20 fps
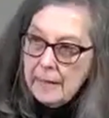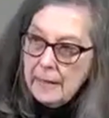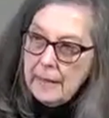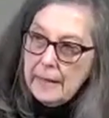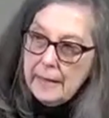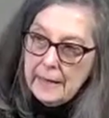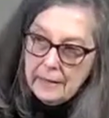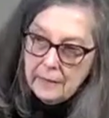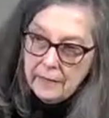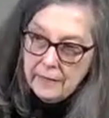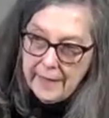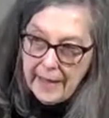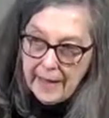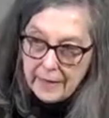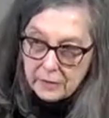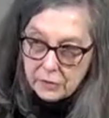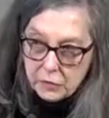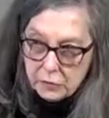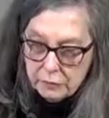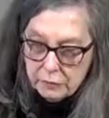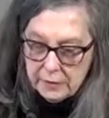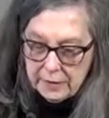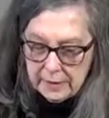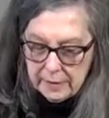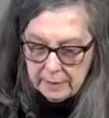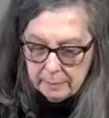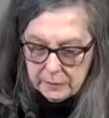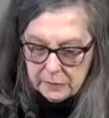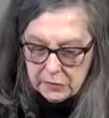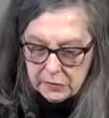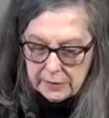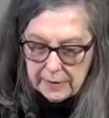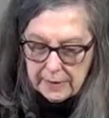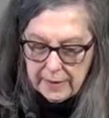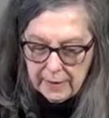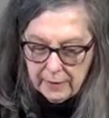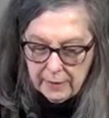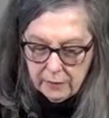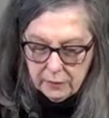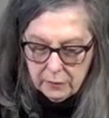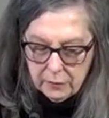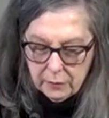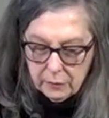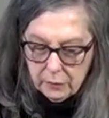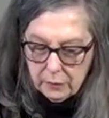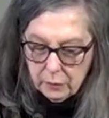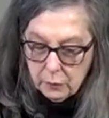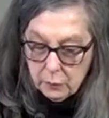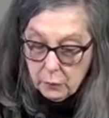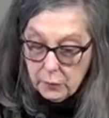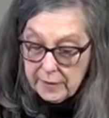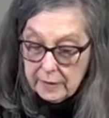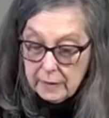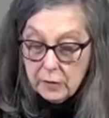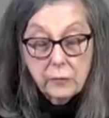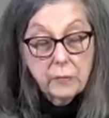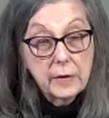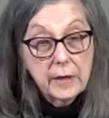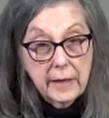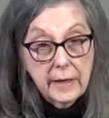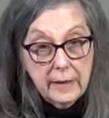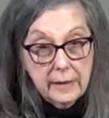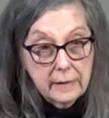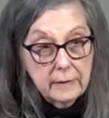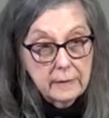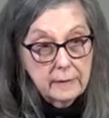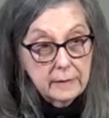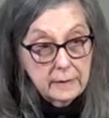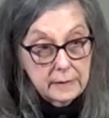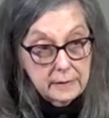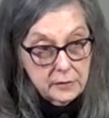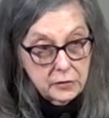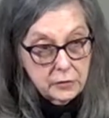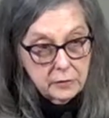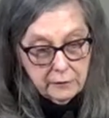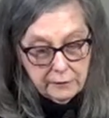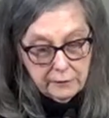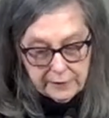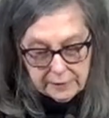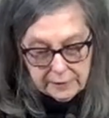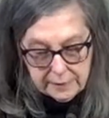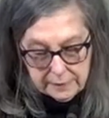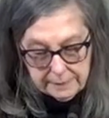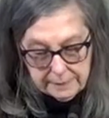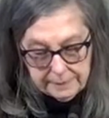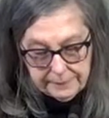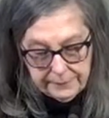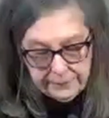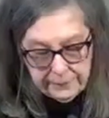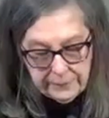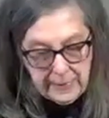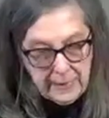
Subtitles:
In that dream, together, we created a service.